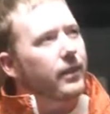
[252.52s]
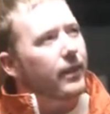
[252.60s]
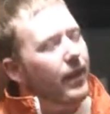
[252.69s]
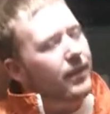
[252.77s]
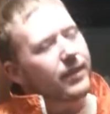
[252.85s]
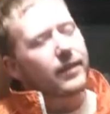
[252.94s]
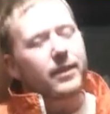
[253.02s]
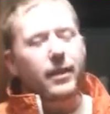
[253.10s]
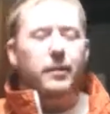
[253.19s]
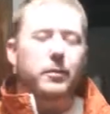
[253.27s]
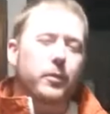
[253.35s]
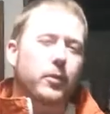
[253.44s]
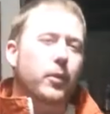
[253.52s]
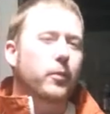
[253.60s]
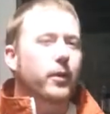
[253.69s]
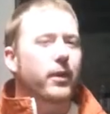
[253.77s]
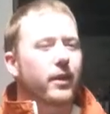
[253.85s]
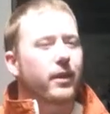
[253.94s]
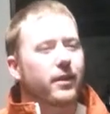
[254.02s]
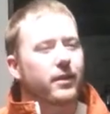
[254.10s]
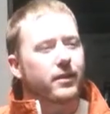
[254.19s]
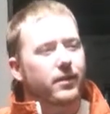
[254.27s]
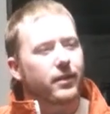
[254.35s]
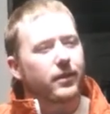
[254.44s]
That's acceptable
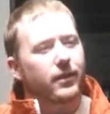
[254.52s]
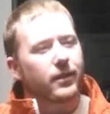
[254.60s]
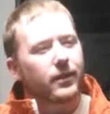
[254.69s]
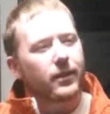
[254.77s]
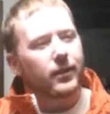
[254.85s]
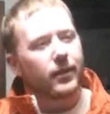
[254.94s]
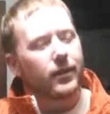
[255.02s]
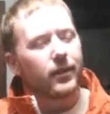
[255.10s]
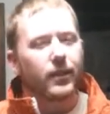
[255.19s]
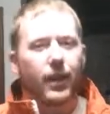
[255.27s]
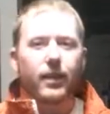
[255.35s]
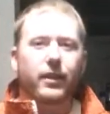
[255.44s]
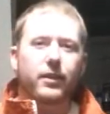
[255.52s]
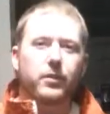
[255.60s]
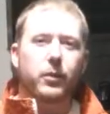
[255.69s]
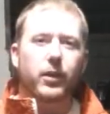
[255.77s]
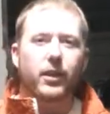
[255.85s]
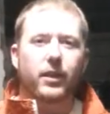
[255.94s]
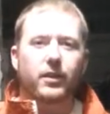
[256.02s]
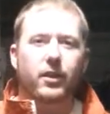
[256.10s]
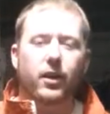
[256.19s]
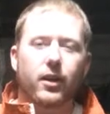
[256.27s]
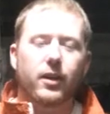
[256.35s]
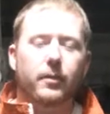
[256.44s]
because at least we can
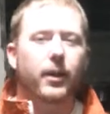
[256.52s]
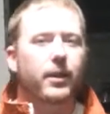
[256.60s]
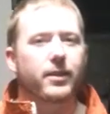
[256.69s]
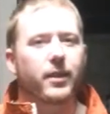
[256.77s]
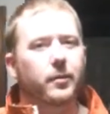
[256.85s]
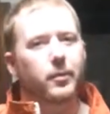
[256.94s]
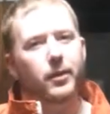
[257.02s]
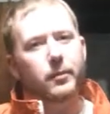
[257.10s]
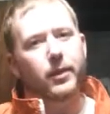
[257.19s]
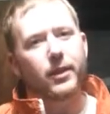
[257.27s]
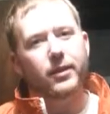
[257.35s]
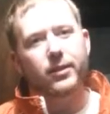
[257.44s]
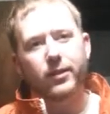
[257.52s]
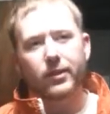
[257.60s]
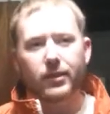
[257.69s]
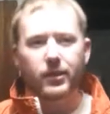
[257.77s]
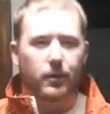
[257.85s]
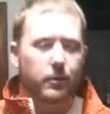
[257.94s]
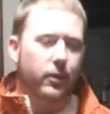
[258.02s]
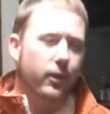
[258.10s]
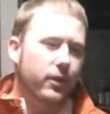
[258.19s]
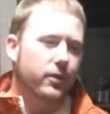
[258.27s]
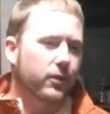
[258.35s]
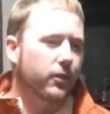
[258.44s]
talk about something, because there is some
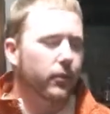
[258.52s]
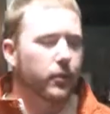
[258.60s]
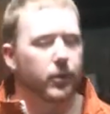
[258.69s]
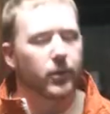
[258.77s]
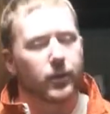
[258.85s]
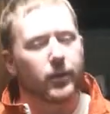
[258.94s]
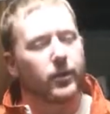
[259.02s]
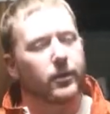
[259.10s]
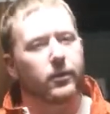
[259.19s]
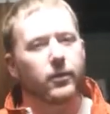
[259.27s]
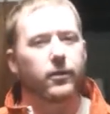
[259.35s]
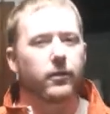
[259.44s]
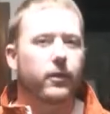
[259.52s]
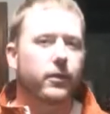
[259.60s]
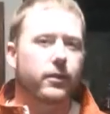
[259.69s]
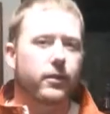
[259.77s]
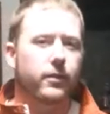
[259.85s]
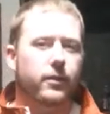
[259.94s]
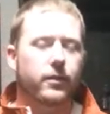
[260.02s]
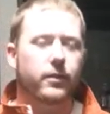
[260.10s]
crossover between the two universes.